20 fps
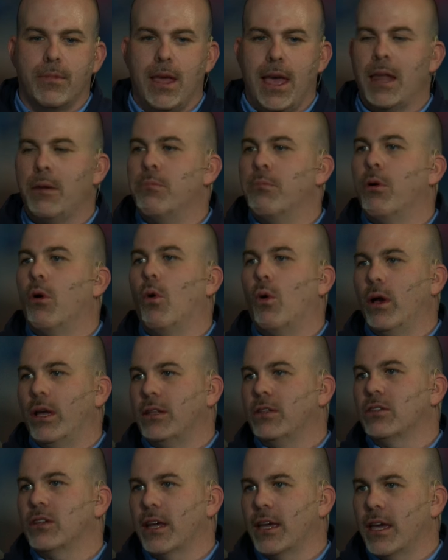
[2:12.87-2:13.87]

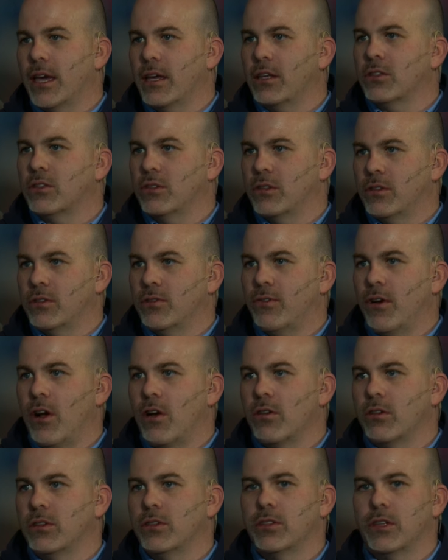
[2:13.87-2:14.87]
endpoints, I guess, as
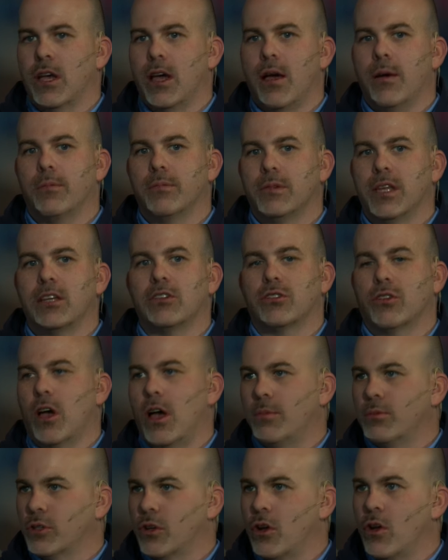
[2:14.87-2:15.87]
far as um,
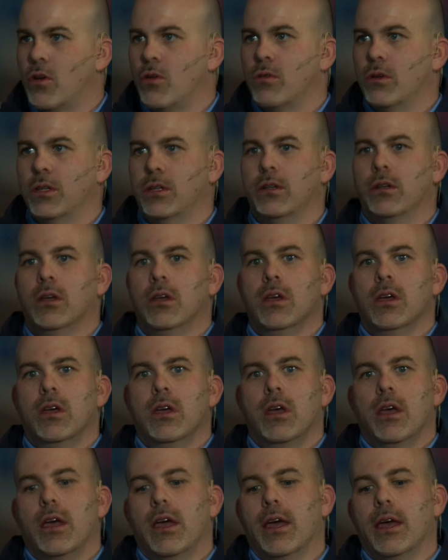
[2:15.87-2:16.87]
desktops go and
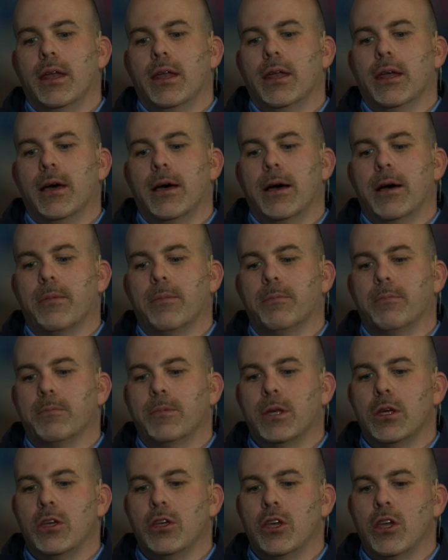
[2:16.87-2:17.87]
and um,
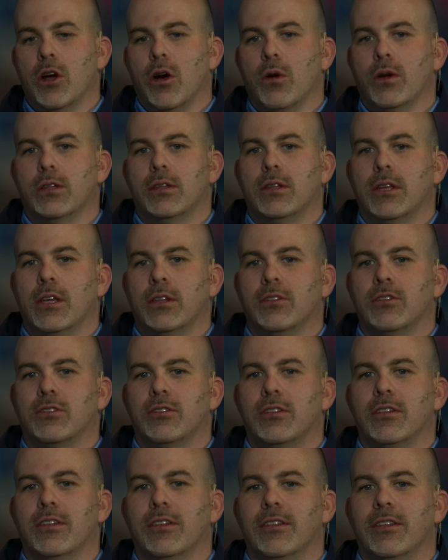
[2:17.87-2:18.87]
you know it, it's
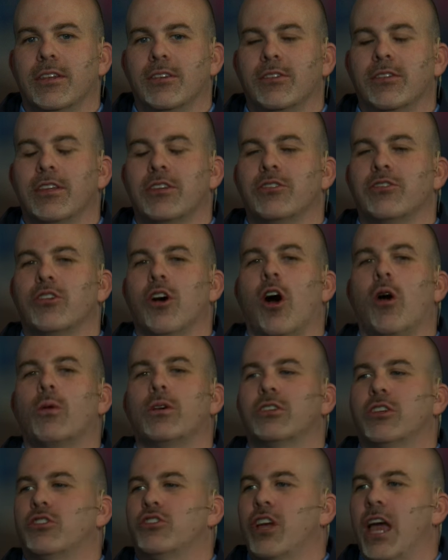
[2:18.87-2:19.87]
there's
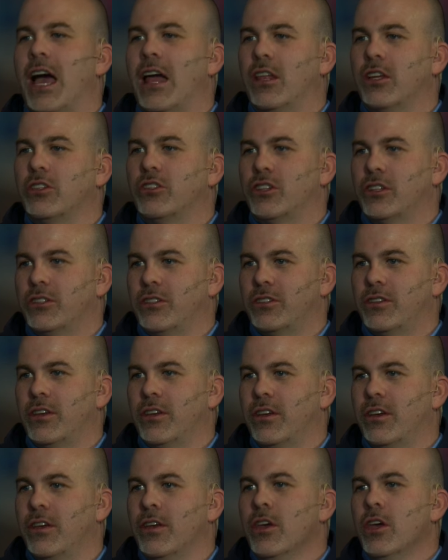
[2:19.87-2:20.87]
always a challenge as
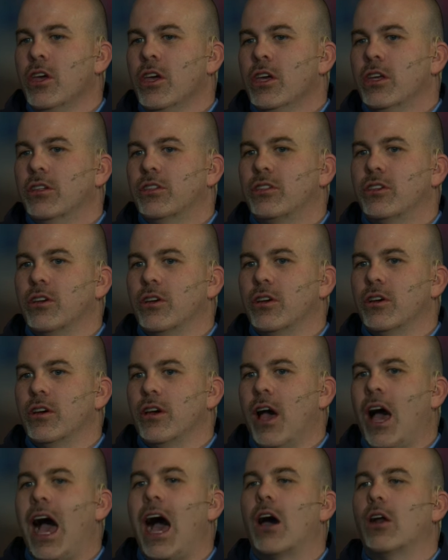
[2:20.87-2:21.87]
to
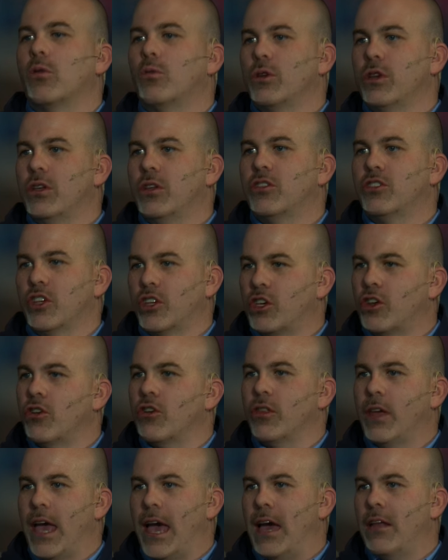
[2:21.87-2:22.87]
to how do we
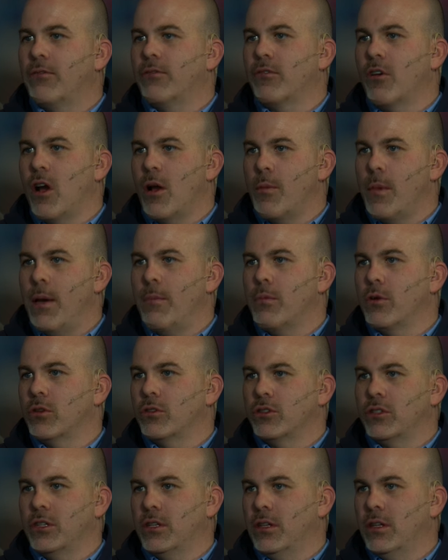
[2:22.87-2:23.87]
secure that for our
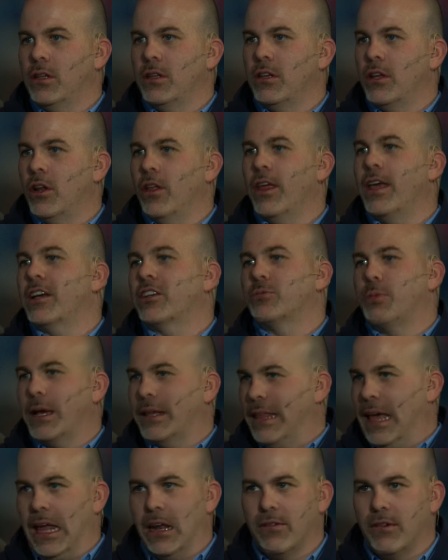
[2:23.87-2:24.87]
members and you know they
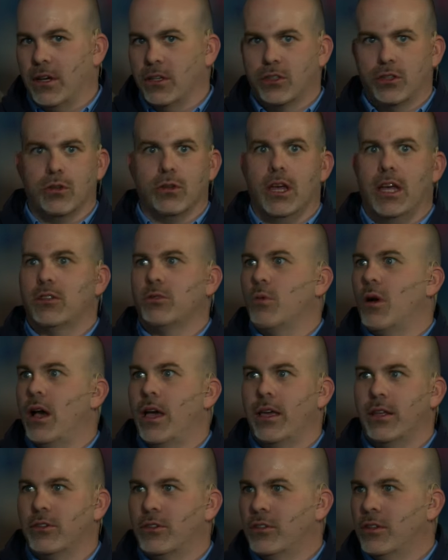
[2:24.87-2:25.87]
expect that of us so that's
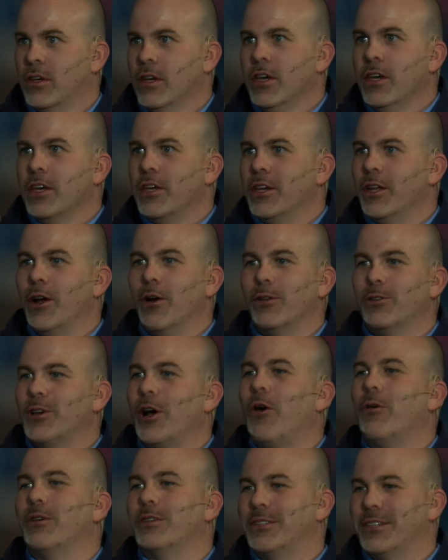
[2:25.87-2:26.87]
why it's you know it's
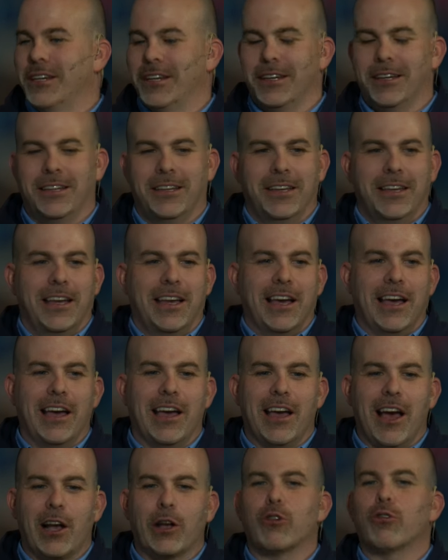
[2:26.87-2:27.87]
always a,
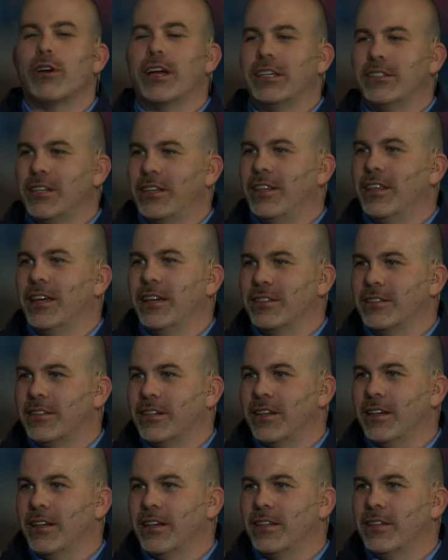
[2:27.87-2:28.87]
a, a crazy thing
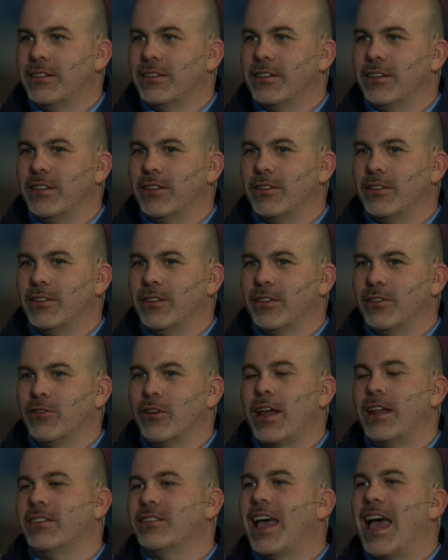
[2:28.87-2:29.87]
to, to, to
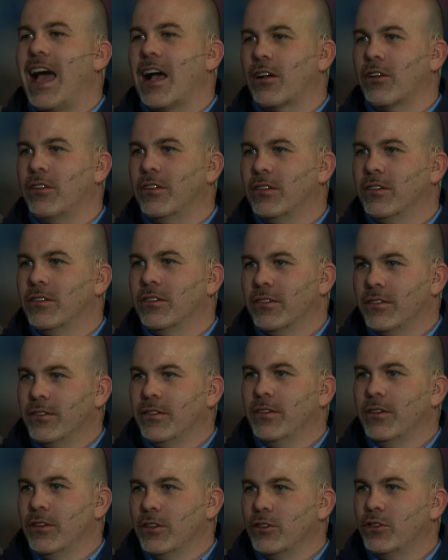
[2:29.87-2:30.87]
try to tackle
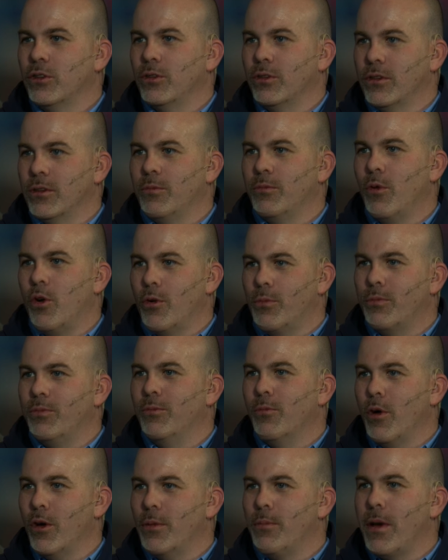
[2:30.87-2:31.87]
all right so the it, more it,
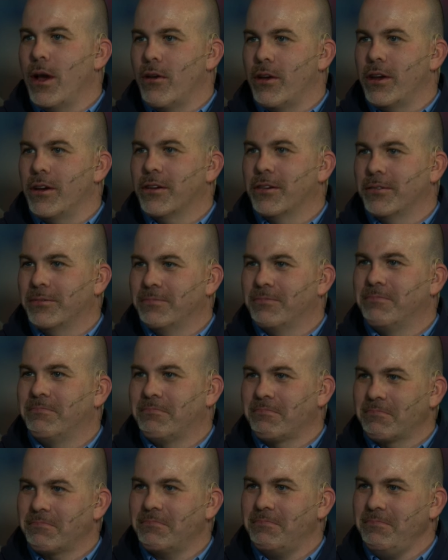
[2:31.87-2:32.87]
more the merrier and what
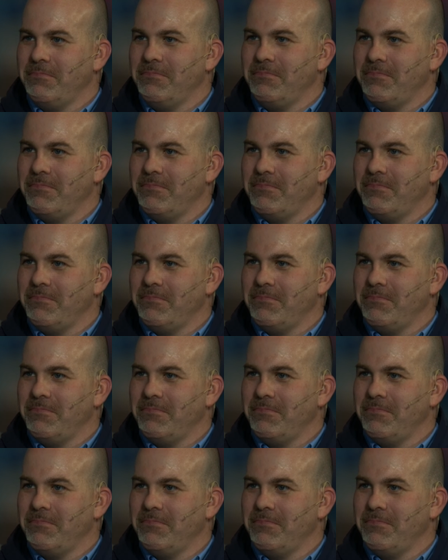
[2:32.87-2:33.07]
technology